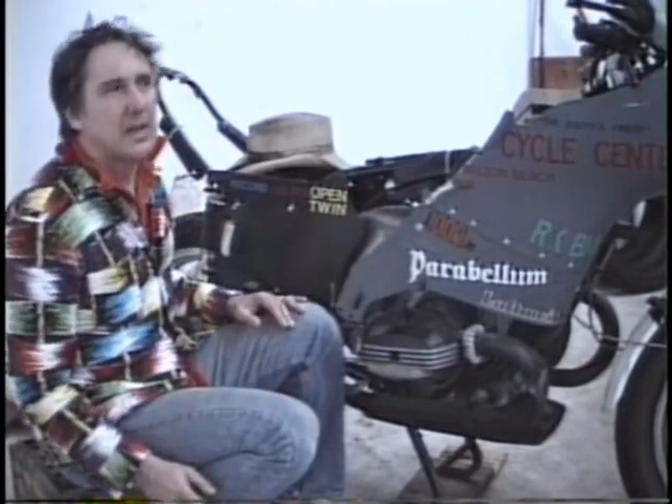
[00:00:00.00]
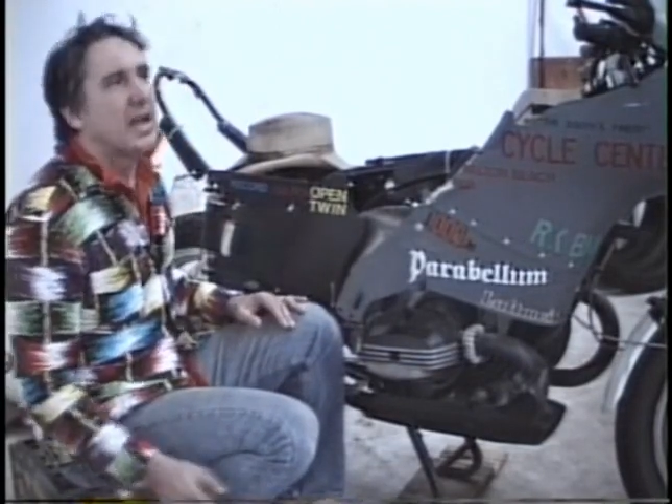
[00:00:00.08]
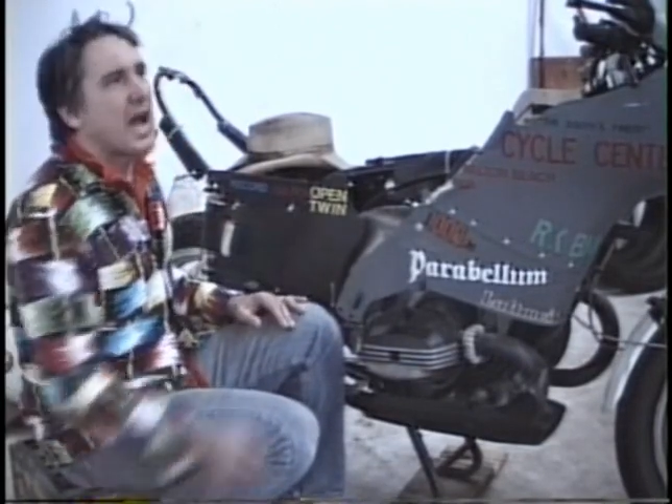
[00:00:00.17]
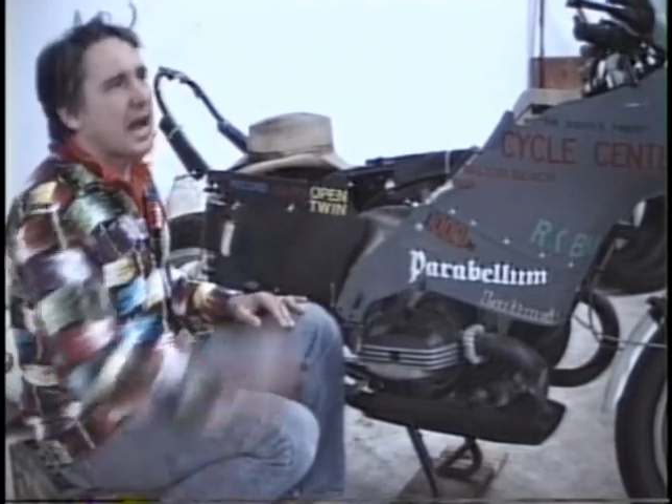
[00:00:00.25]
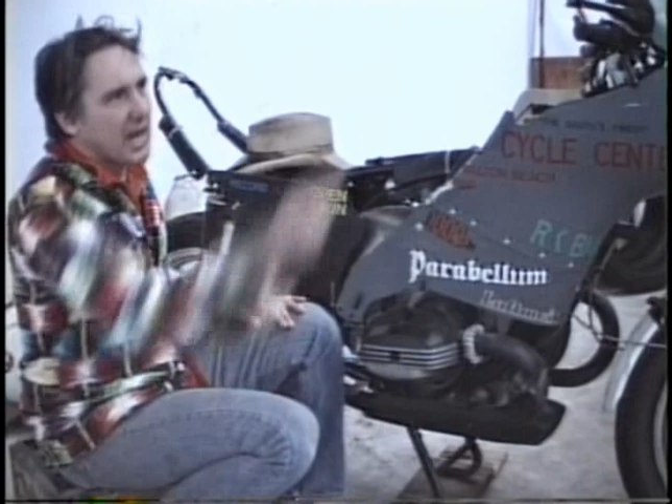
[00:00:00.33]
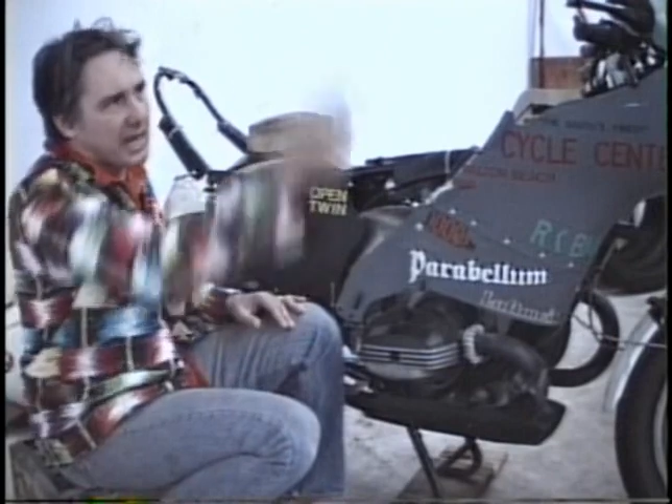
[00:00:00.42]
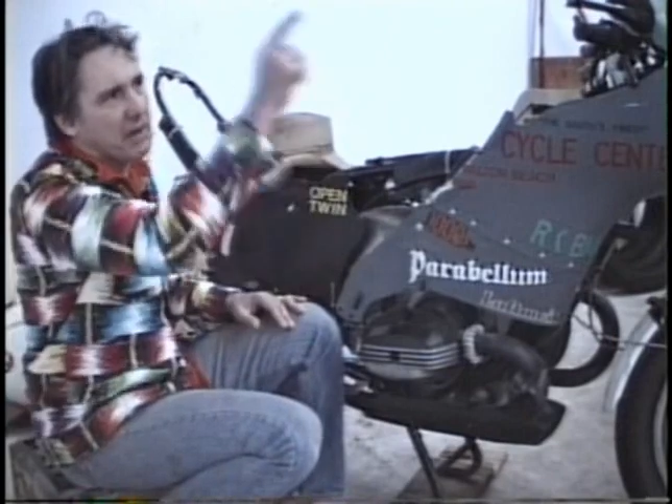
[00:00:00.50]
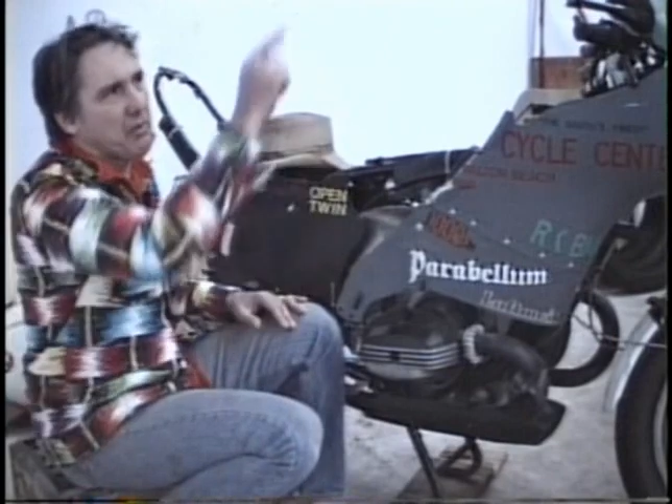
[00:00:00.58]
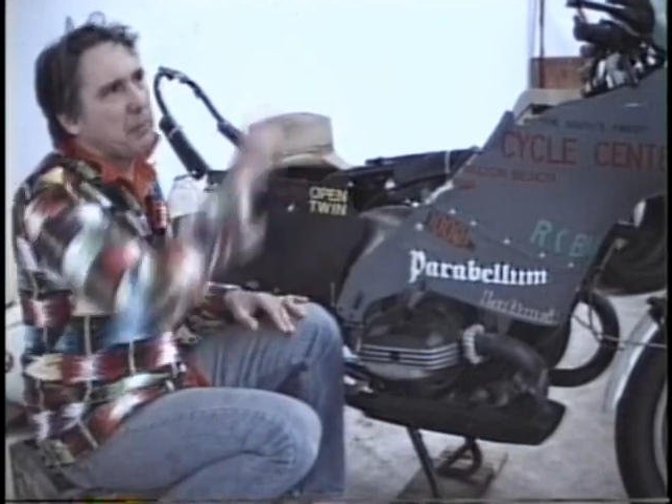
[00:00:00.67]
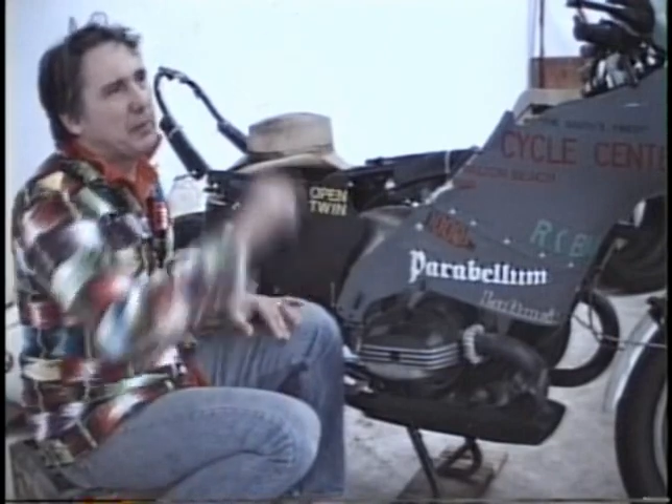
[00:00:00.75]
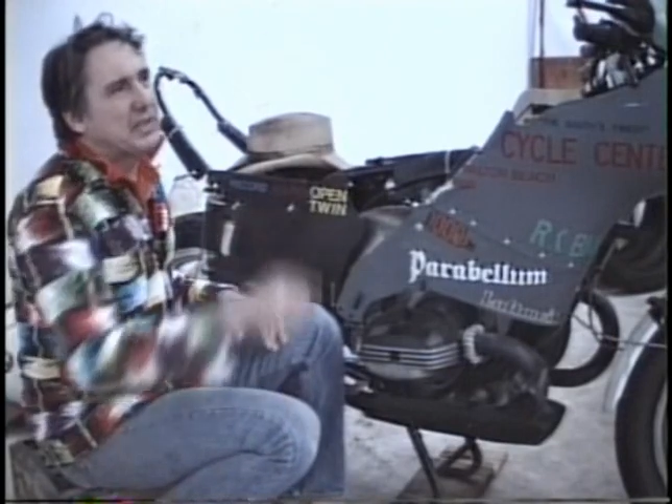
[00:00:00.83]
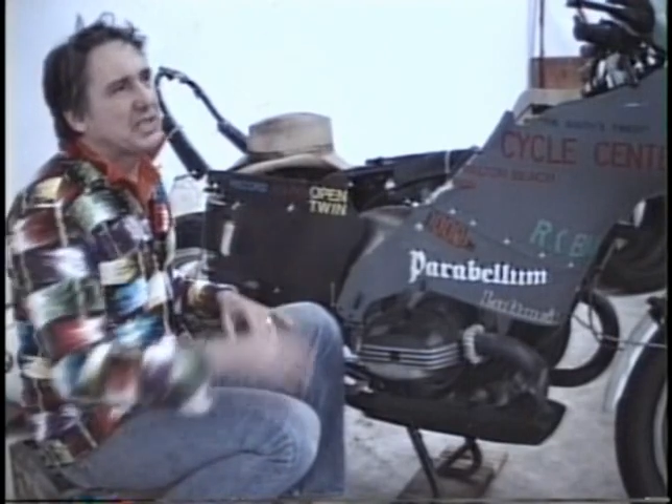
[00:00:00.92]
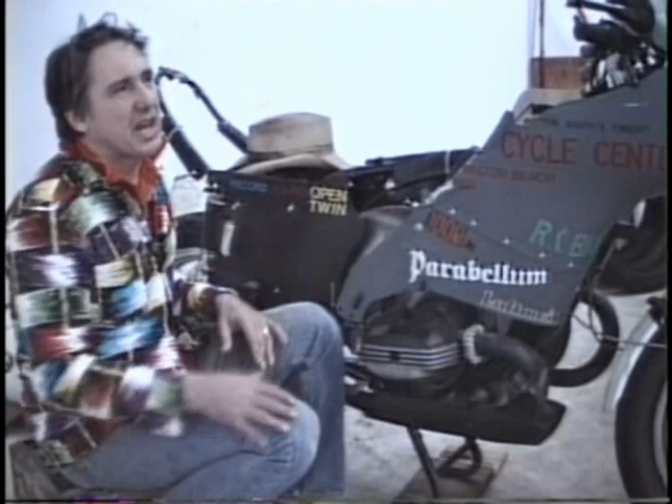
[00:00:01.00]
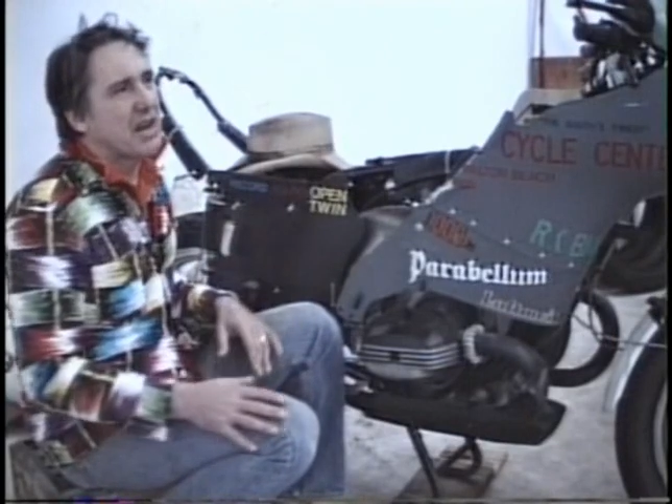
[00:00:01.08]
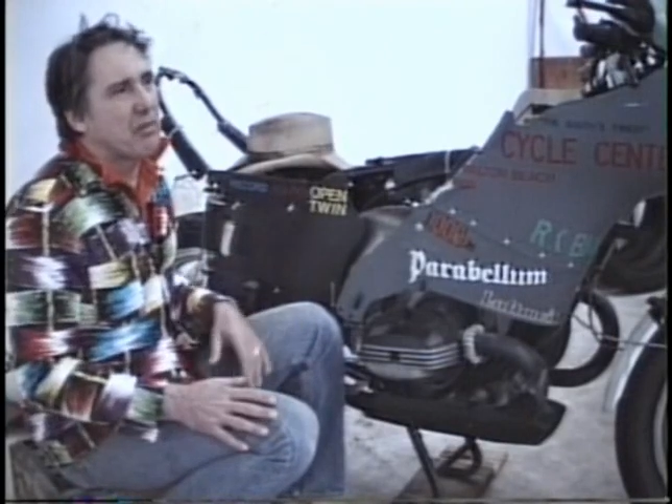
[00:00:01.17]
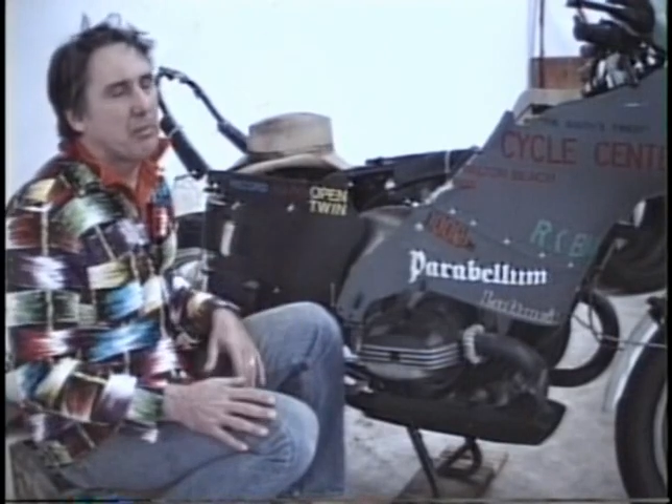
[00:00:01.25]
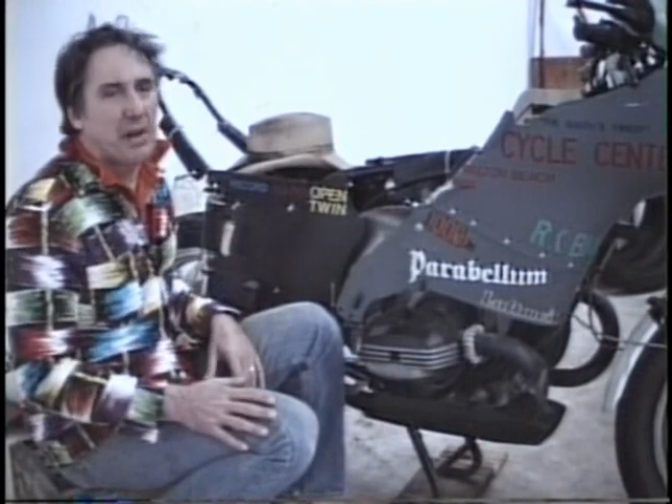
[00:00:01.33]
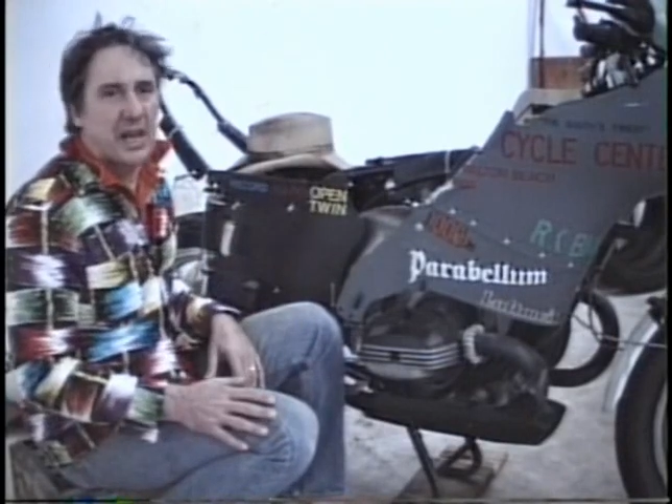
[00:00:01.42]
I got every piece I
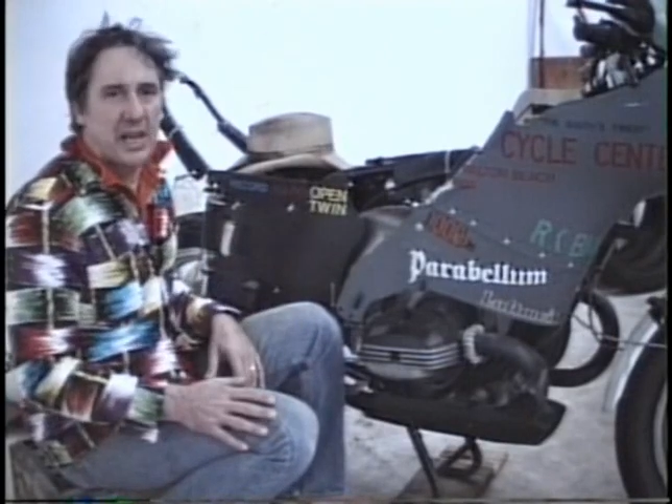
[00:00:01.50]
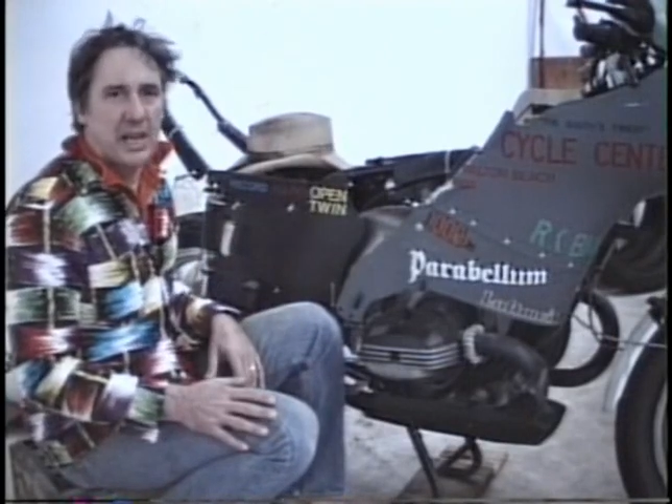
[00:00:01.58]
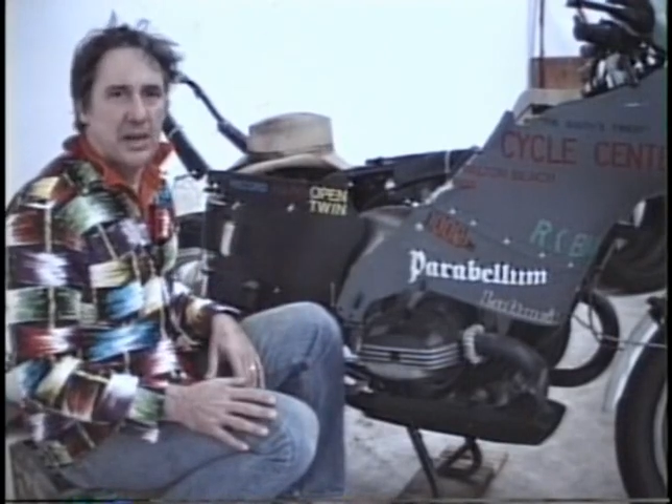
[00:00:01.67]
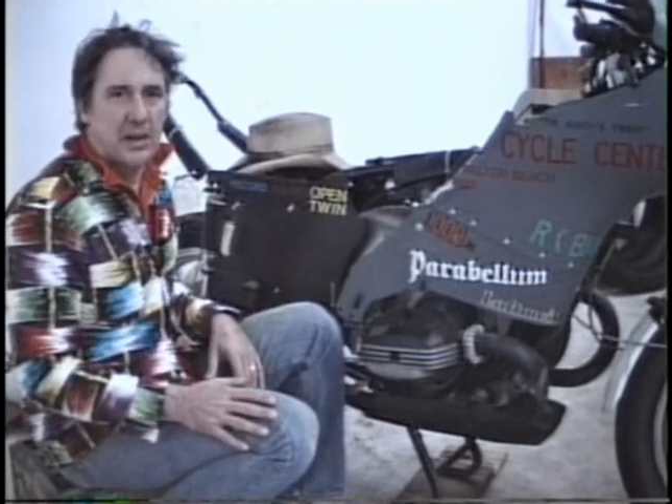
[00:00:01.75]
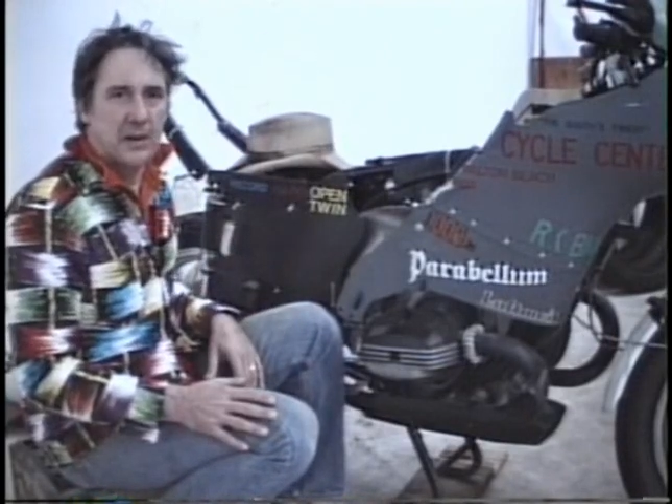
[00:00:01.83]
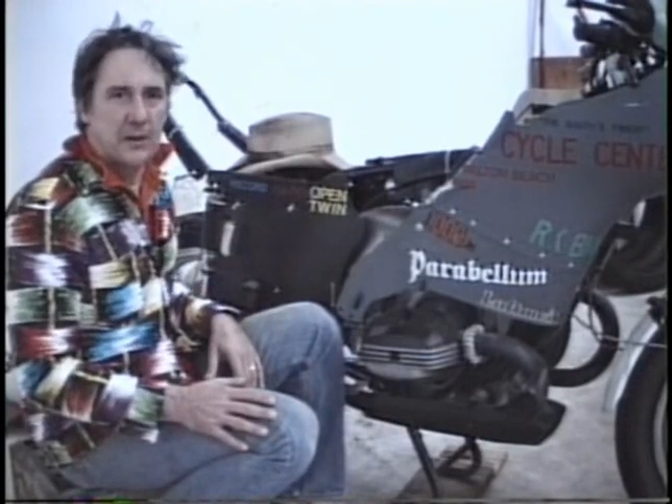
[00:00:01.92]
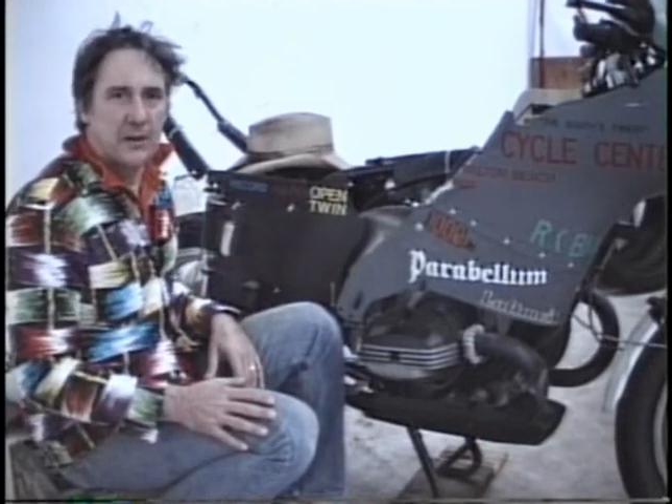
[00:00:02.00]
ever made.